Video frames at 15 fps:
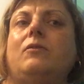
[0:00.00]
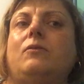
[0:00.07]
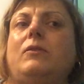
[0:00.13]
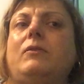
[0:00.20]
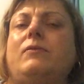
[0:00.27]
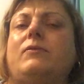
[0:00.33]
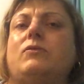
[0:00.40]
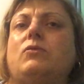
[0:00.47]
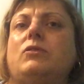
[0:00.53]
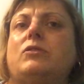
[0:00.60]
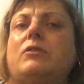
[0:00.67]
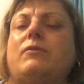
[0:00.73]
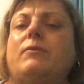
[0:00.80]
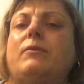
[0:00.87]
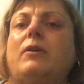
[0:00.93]
we've switched
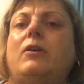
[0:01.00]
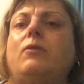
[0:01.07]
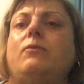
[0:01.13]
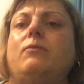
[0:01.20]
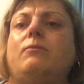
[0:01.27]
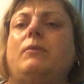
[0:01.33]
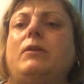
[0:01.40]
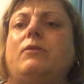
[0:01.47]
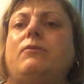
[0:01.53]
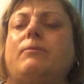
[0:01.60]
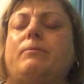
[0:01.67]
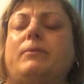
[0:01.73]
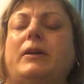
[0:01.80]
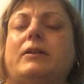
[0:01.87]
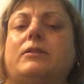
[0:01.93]
over from whole meal
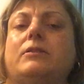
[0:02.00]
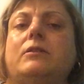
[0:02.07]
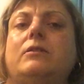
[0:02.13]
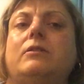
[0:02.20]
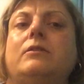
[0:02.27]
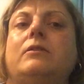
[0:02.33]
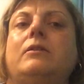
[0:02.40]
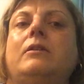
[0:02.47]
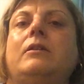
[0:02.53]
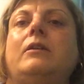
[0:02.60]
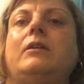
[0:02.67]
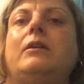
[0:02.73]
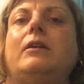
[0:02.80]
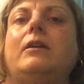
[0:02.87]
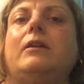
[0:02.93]
pasta
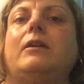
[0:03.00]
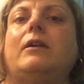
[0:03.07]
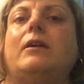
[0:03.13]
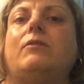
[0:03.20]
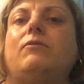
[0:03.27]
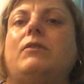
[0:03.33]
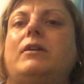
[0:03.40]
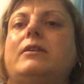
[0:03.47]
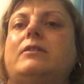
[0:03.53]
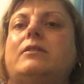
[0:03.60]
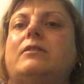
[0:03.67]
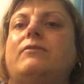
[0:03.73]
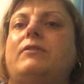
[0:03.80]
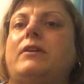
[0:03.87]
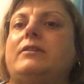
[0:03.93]
and rice, and
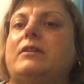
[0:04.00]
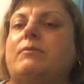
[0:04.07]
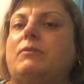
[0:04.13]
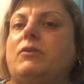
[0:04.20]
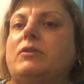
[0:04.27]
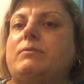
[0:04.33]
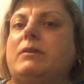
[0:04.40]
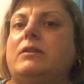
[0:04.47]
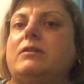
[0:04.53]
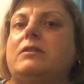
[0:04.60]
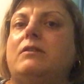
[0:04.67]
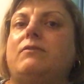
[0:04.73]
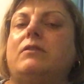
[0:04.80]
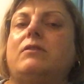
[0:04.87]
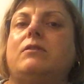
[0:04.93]
I find that more
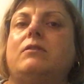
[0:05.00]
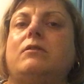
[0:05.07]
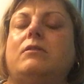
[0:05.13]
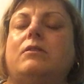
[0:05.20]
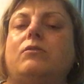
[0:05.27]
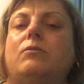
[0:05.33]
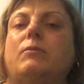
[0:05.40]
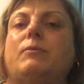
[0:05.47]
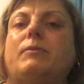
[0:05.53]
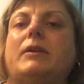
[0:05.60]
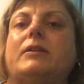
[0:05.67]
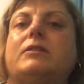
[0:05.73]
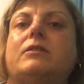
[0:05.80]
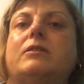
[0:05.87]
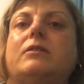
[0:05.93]
expensive than the normal
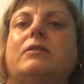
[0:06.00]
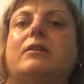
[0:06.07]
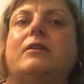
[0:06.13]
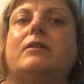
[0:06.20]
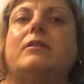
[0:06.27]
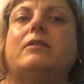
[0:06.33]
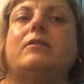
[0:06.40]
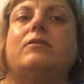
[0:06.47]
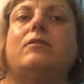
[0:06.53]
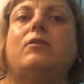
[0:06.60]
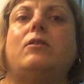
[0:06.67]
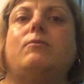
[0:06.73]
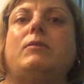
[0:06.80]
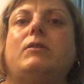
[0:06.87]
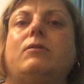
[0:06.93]
pasta, and the
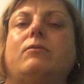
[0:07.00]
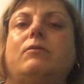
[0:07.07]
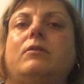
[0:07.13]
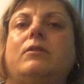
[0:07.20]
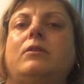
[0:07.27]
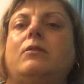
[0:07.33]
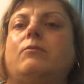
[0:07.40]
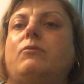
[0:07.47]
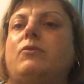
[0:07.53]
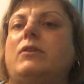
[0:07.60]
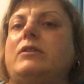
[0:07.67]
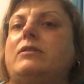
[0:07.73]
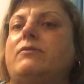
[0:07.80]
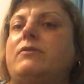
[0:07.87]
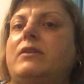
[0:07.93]
whole meal
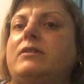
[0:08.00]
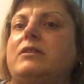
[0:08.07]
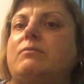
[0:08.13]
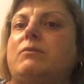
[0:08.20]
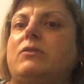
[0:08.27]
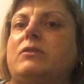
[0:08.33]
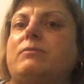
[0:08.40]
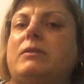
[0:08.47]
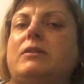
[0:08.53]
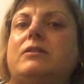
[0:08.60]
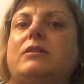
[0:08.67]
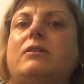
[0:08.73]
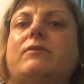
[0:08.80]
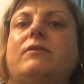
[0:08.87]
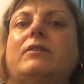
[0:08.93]
bread I find is more
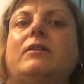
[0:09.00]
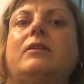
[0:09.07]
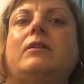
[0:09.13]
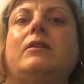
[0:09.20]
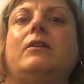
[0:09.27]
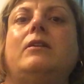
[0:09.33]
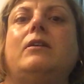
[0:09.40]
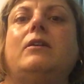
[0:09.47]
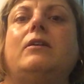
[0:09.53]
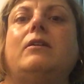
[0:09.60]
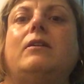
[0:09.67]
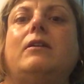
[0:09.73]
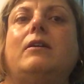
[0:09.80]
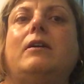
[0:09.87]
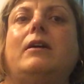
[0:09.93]
expensive.
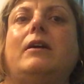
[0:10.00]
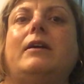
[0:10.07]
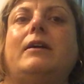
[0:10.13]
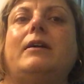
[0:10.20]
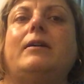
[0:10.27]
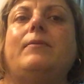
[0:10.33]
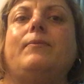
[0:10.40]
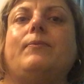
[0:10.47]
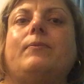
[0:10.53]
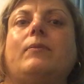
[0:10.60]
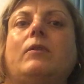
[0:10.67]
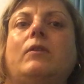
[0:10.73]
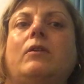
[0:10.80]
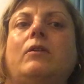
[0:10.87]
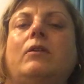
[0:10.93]

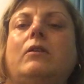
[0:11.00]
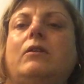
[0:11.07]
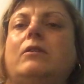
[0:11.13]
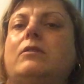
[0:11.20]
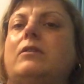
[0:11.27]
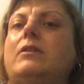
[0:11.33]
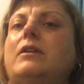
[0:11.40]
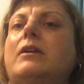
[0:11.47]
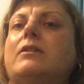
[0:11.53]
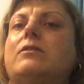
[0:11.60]
For